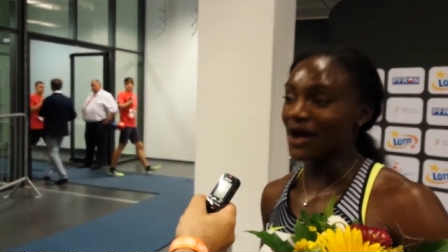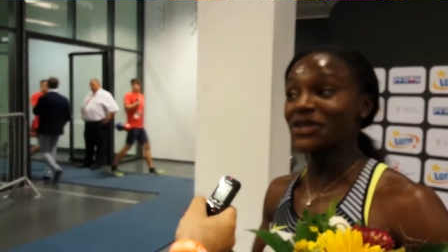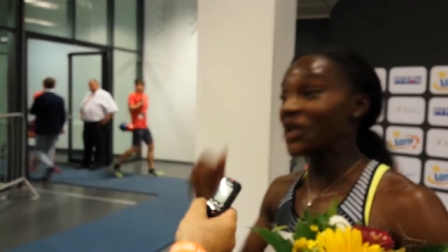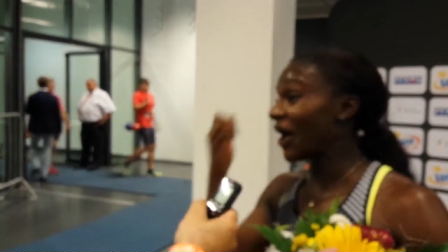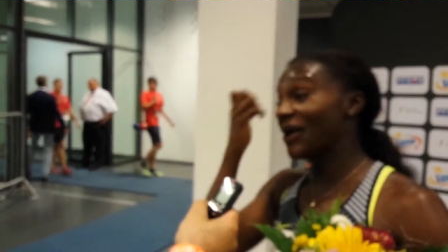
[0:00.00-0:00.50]
no,
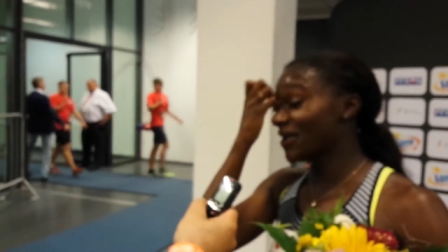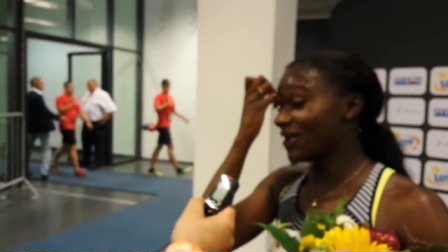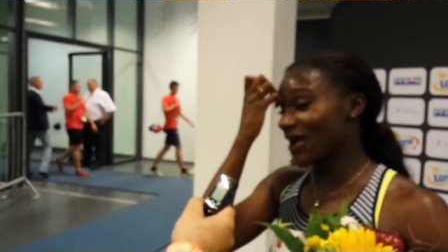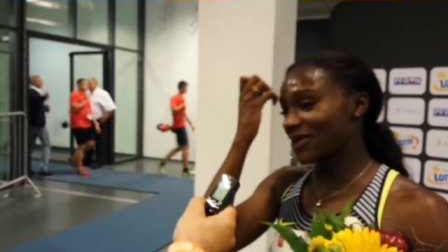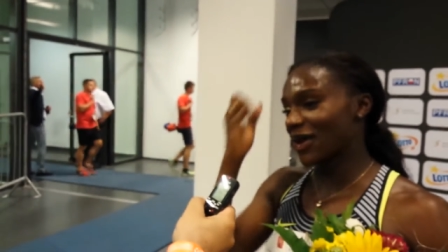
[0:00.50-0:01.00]
no,
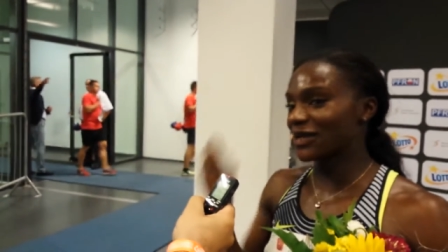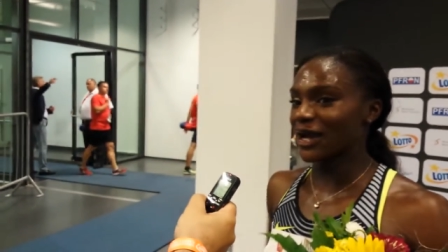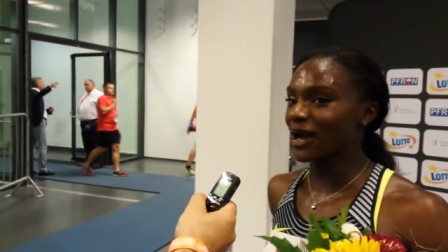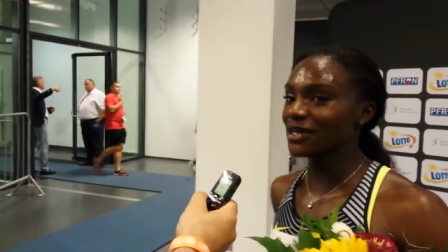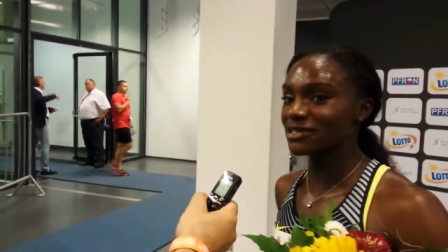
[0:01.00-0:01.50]
no, no, no.
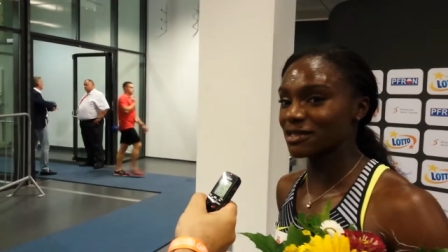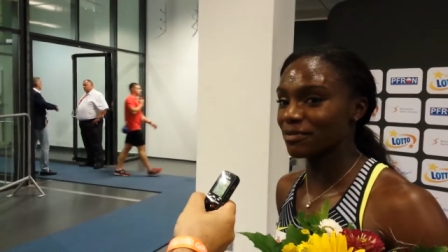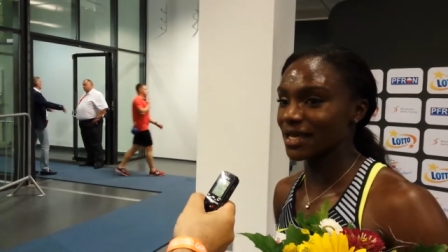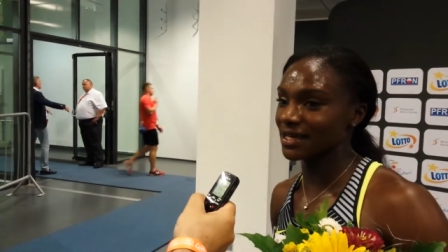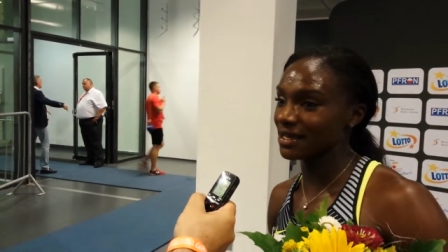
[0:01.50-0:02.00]
I used to
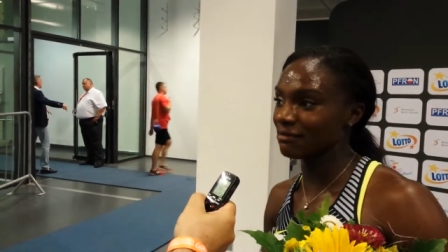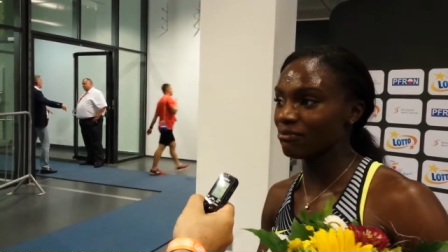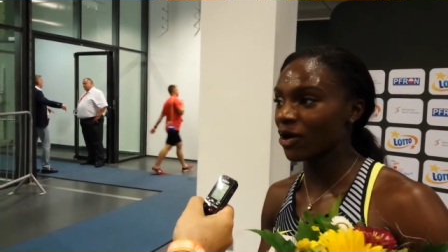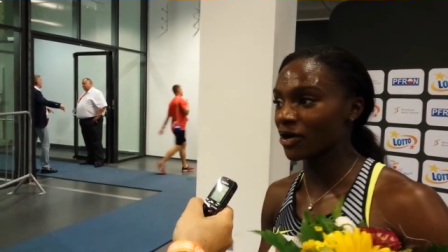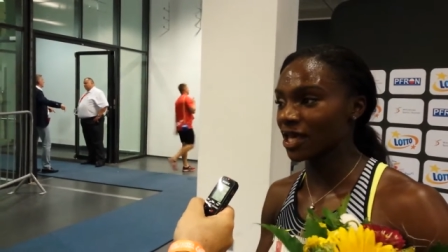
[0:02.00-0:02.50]
play um,
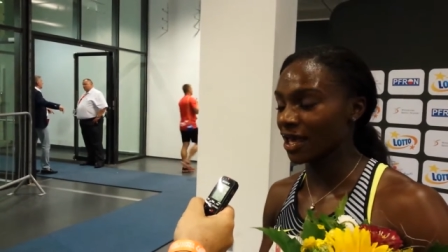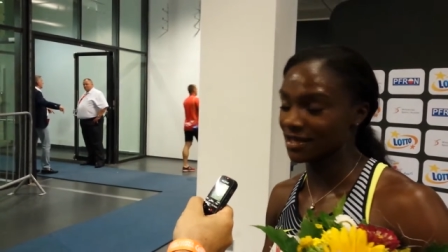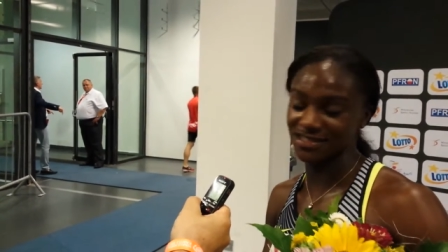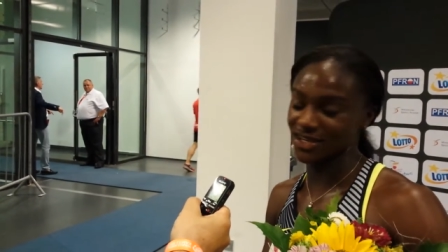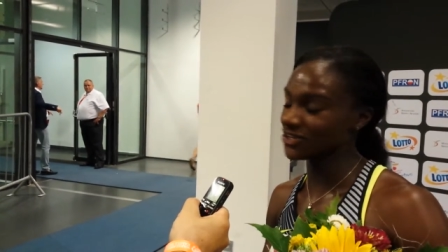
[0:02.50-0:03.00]
hockey.
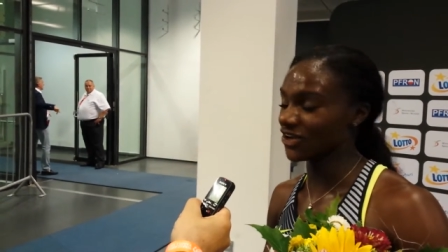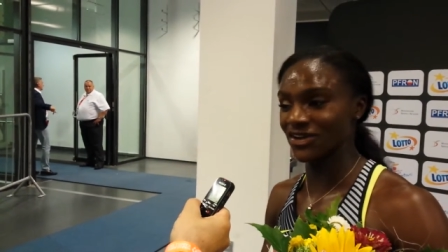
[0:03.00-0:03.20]
So.